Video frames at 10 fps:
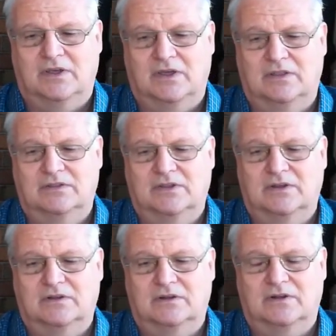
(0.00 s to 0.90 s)
And
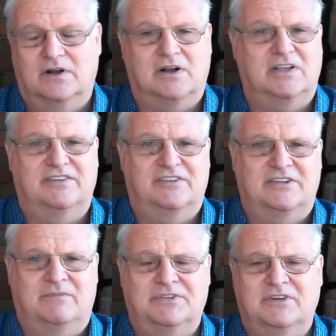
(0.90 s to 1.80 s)
as I say,
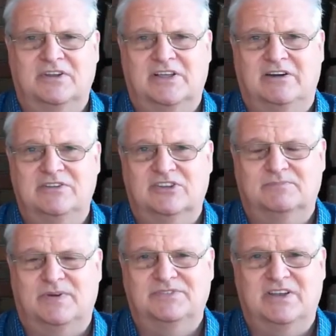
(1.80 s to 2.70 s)
I'm not going to go into
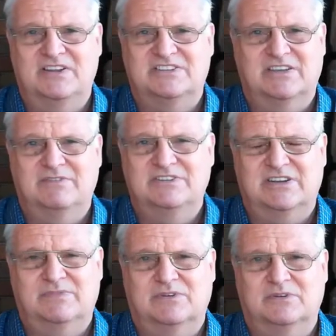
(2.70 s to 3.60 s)
spontaneous
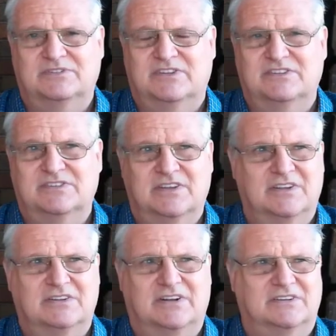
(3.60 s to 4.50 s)
imagery because there's
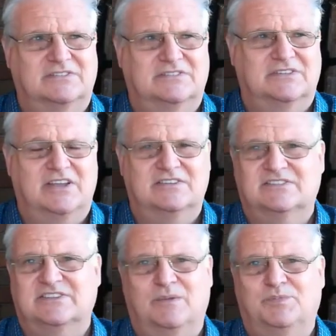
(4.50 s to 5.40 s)
10
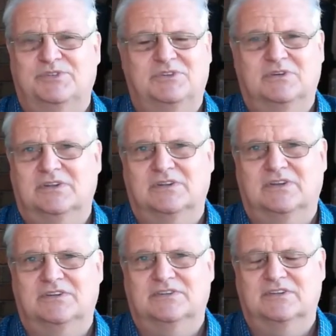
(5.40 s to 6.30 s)
steps to it, and
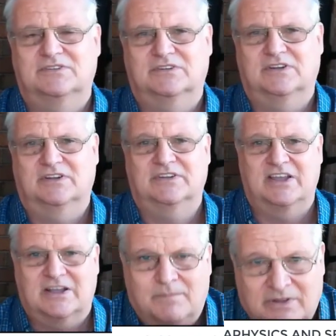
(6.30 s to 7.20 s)
it's going to
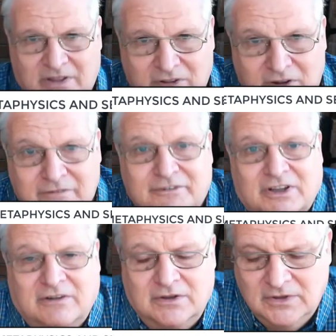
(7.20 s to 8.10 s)
take up another half an
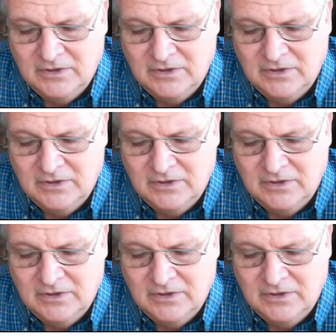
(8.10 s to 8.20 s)
hour.